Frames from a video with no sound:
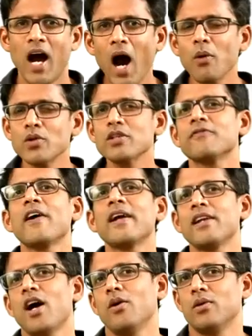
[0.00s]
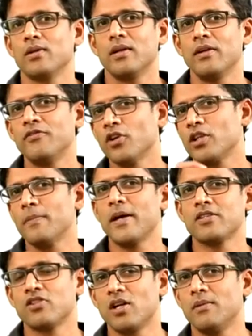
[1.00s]
How would you find out if you're the
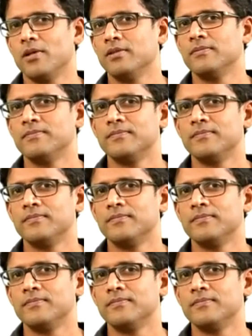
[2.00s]
best drummer?